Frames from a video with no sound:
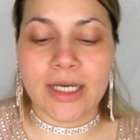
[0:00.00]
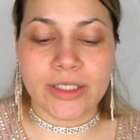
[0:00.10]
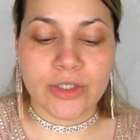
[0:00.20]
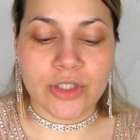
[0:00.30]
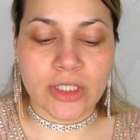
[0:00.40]
I
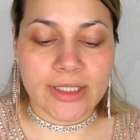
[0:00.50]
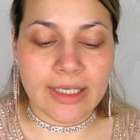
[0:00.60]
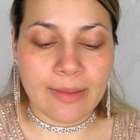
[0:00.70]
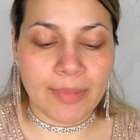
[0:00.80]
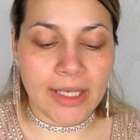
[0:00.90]
usually
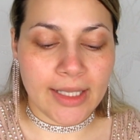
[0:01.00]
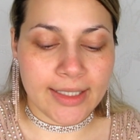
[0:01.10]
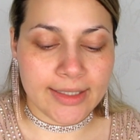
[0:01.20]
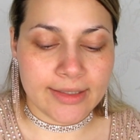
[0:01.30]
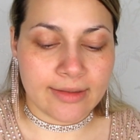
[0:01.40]

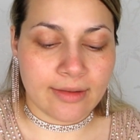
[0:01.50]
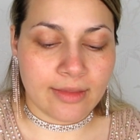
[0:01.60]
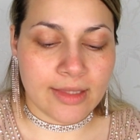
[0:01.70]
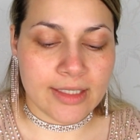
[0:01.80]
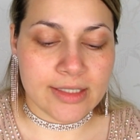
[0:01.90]
apply
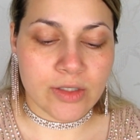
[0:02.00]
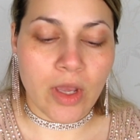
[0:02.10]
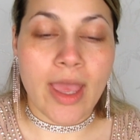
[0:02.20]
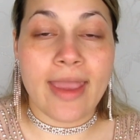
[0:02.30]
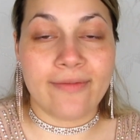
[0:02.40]
this
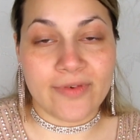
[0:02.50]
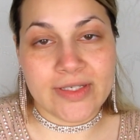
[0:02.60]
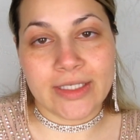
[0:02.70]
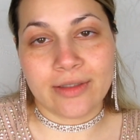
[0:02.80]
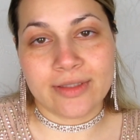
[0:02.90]
every
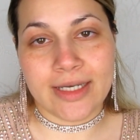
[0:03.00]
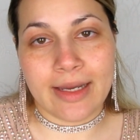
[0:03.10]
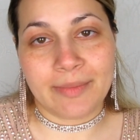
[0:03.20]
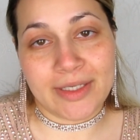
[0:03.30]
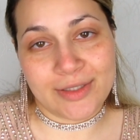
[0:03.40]
single
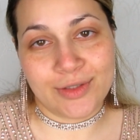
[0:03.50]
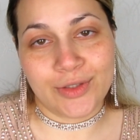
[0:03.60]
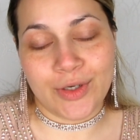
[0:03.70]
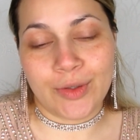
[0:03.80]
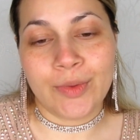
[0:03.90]
time, as you
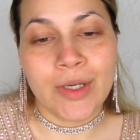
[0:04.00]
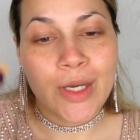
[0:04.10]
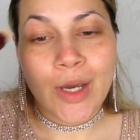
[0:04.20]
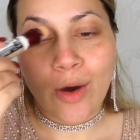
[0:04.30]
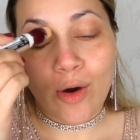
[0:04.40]
know,
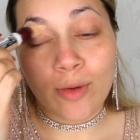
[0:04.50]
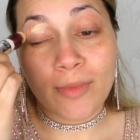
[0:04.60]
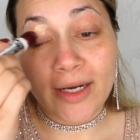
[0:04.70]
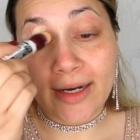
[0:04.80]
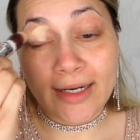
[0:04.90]
on
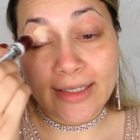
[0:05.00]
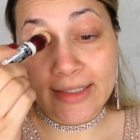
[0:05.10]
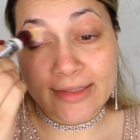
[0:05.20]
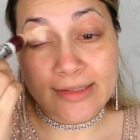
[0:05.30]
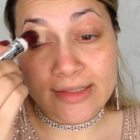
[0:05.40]
my
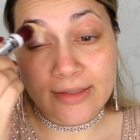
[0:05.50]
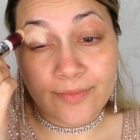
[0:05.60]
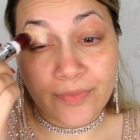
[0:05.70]
eyelids,